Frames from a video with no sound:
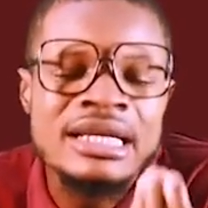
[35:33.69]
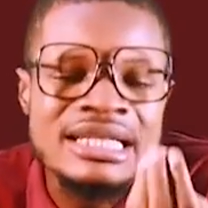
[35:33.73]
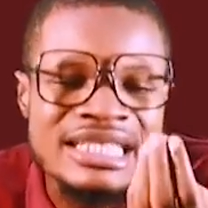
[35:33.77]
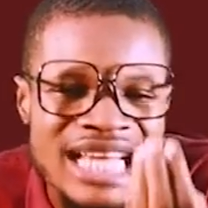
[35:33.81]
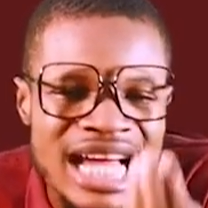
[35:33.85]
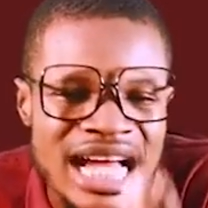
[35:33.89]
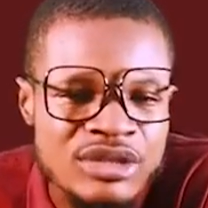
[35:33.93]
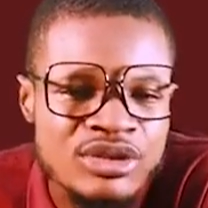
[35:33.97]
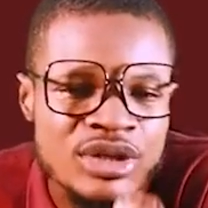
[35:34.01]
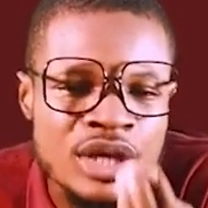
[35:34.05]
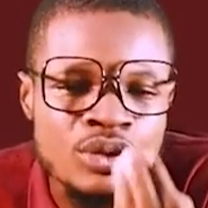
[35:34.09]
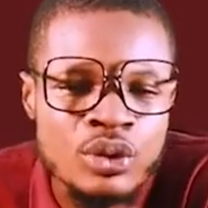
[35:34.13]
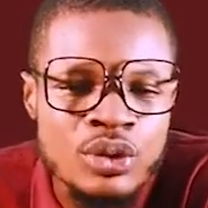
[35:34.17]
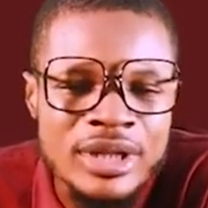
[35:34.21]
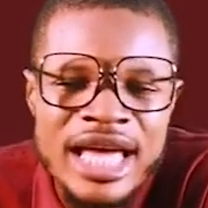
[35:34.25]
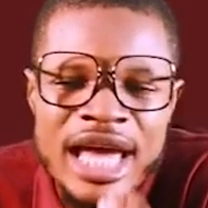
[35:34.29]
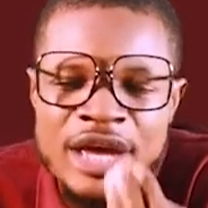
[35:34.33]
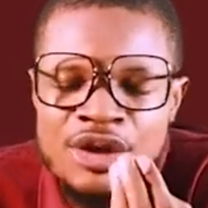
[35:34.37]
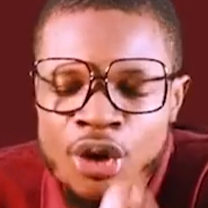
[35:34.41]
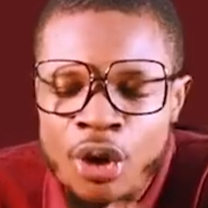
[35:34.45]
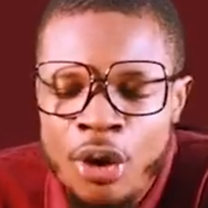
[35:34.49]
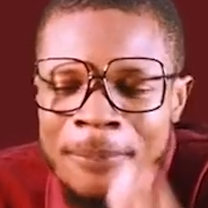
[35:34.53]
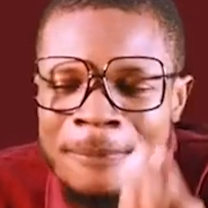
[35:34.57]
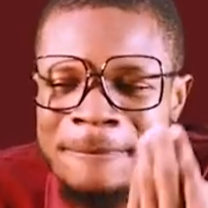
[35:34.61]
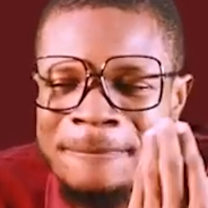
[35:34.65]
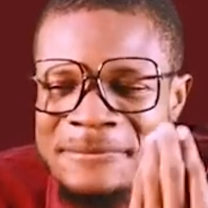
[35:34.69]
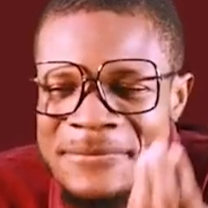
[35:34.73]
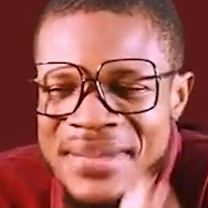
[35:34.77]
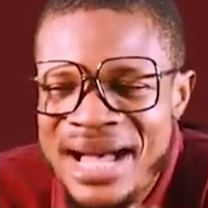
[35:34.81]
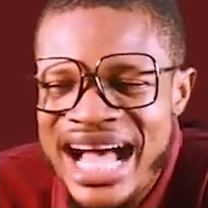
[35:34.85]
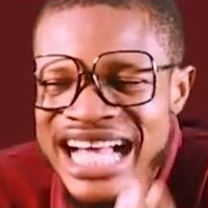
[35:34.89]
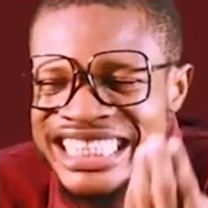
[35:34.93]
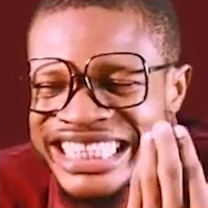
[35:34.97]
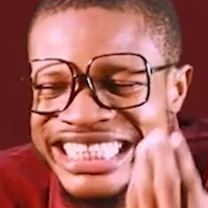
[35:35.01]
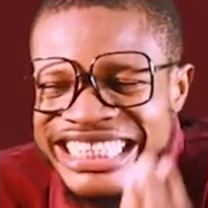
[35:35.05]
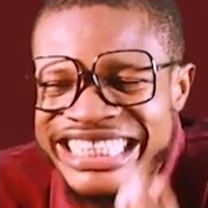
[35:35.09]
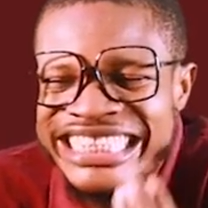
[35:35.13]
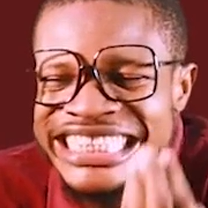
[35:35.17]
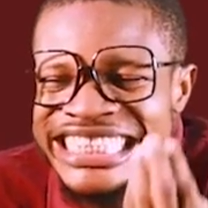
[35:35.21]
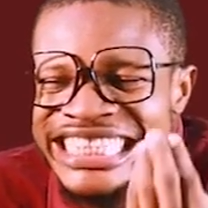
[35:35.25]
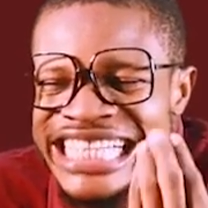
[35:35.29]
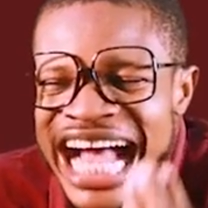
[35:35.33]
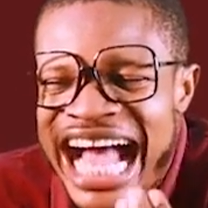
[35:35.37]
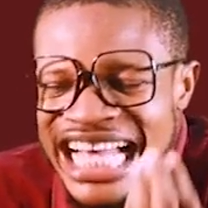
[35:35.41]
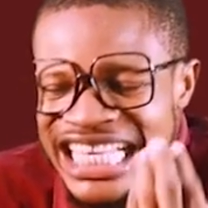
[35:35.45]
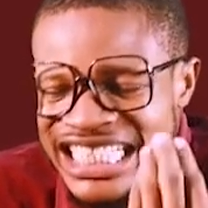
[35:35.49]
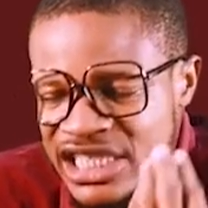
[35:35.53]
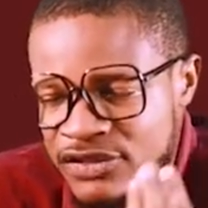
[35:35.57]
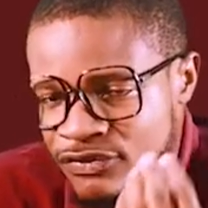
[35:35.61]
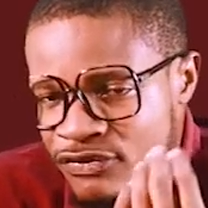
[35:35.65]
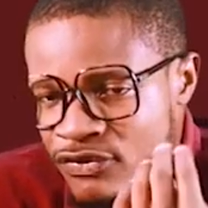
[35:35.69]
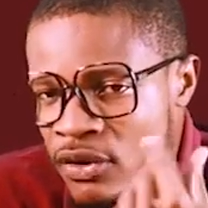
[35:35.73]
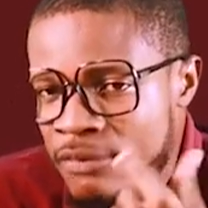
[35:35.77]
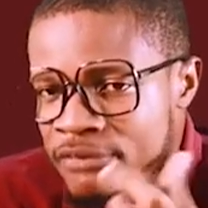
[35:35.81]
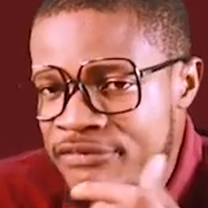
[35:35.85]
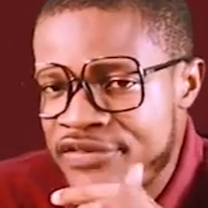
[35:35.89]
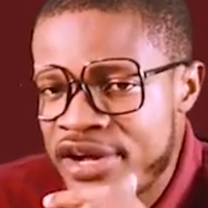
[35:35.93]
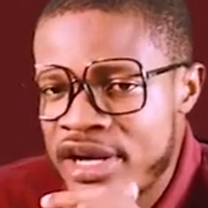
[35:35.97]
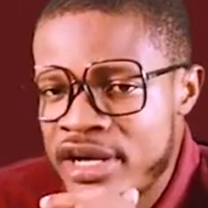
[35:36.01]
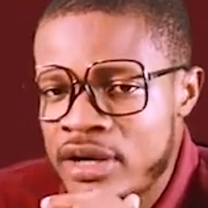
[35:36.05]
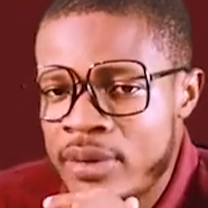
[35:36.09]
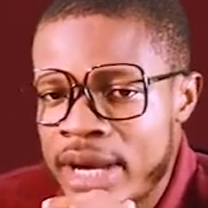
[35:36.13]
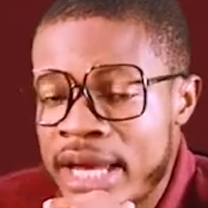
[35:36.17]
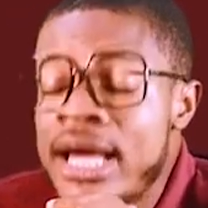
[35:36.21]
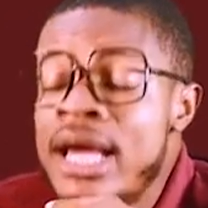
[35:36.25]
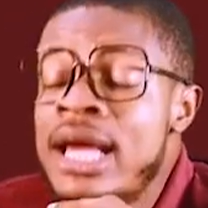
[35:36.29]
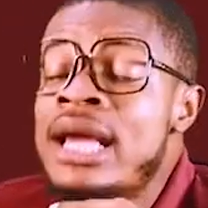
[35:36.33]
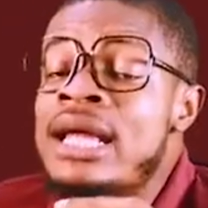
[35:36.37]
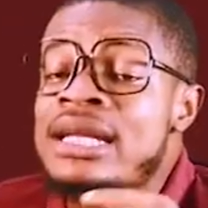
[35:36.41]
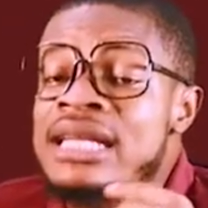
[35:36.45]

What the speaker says: That's where you get your marsh gas from very well.